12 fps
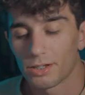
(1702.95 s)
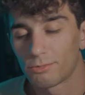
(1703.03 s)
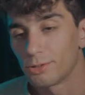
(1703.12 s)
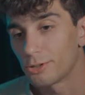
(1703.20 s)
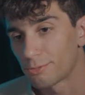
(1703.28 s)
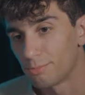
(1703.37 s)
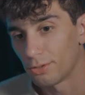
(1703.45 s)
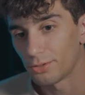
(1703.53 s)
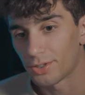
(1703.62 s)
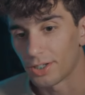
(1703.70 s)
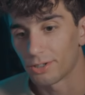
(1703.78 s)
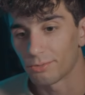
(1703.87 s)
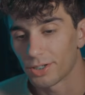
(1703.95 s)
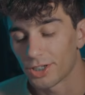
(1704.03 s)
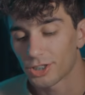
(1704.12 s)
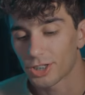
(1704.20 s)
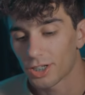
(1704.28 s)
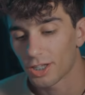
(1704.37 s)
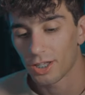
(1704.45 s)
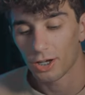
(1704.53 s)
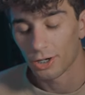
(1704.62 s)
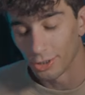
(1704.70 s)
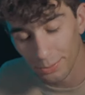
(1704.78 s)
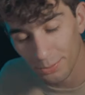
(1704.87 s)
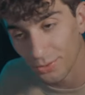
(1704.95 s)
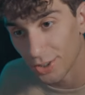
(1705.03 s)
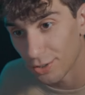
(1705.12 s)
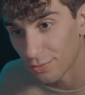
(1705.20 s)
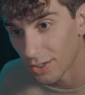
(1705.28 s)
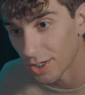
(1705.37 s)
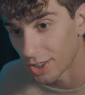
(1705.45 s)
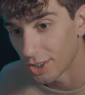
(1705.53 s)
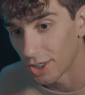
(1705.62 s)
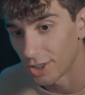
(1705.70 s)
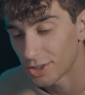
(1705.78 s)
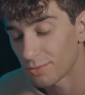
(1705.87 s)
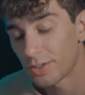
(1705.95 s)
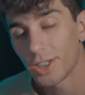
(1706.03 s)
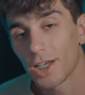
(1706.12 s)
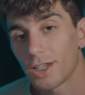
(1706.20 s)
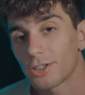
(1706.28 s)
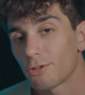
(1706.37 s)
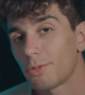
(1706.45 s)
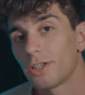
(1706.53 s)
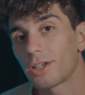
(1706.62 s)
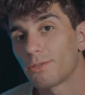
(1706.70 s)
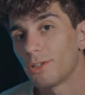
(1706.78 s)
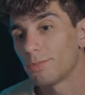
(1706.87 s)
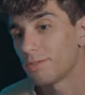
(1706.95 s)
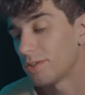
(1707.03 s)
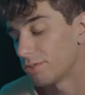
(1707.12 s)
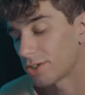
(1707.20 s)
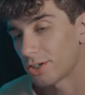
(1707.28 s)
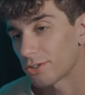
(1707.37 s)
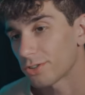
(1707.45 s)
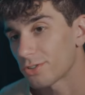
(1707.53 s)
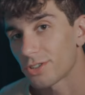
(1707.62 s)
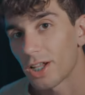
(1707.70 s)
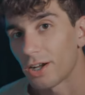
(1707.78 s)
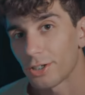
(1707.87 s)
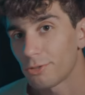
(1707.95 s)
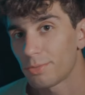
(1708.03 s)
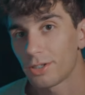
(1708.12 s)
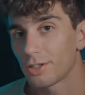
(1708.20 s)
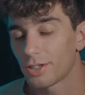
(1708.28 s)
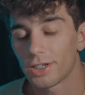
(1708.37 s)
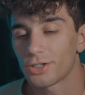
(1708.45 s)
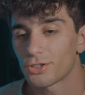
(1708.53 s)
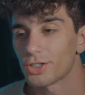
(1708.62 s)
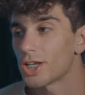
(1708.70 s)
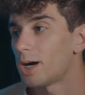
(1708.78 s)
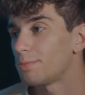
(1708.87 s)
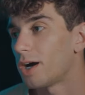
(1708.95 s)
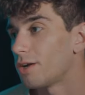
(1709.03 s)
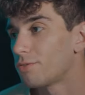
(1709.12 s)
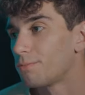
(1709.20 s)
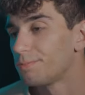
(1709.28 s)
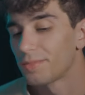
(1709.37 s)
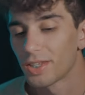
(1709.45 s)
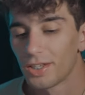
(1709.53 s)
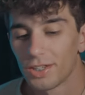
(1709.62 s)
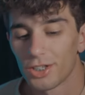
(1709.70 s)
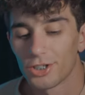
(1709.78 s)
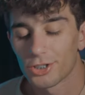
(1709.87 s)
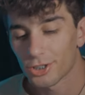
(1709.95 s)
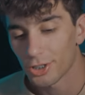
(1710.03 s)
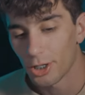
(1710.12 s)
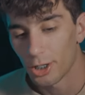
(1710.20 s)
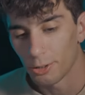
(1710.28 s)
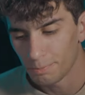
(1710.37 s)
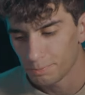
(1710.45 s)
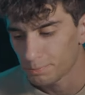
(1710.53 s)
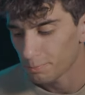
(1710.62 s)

Roose Bolton, which hopefully he fucking does. If he does, he'll be like one of my favorite characters. Now he'll be easily top five. So